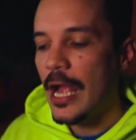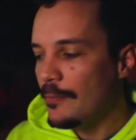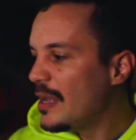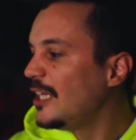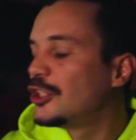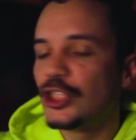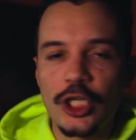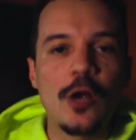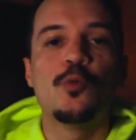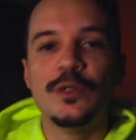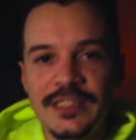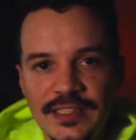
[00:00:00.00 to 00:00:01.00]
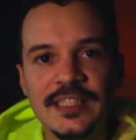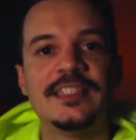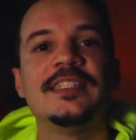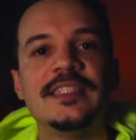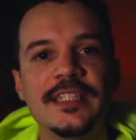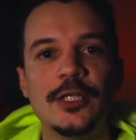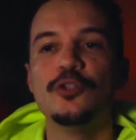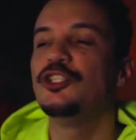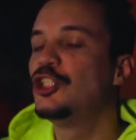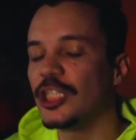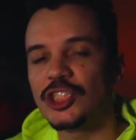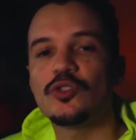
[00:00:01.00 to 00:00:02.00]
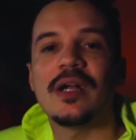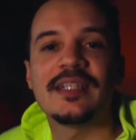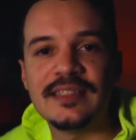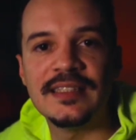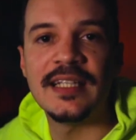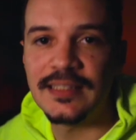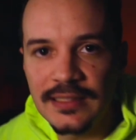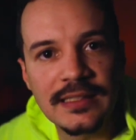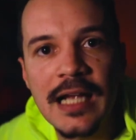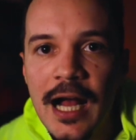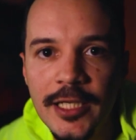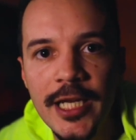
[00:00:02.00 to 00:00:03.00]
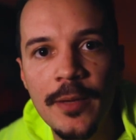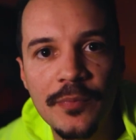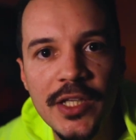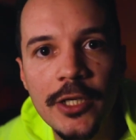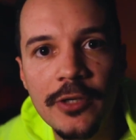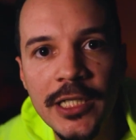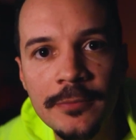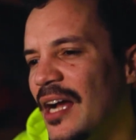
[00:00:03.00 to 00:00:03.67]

I made sure I wouldn't sit still just so I could test this goddamn theory.